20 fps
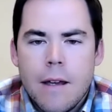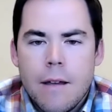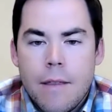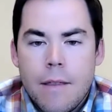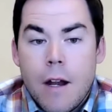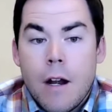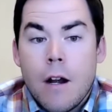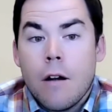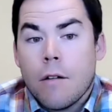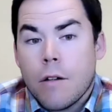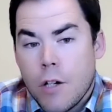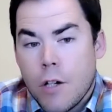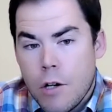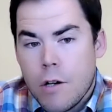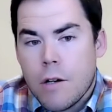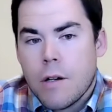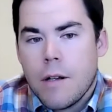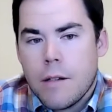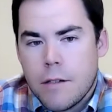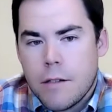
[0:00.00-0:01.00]
that are
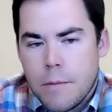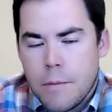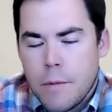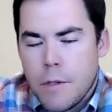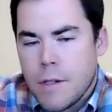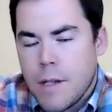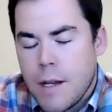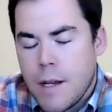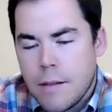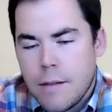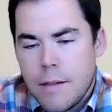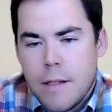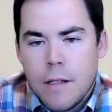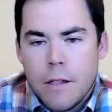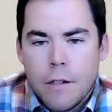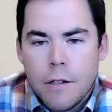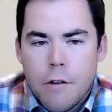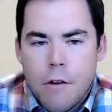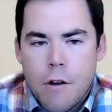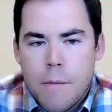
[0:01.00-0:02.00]
current customers on a
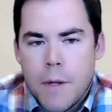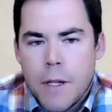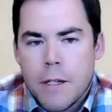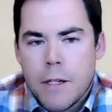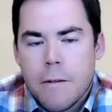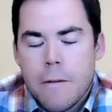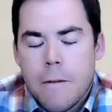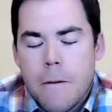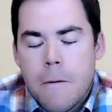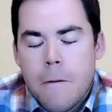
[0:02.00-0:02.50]
Sela agreement,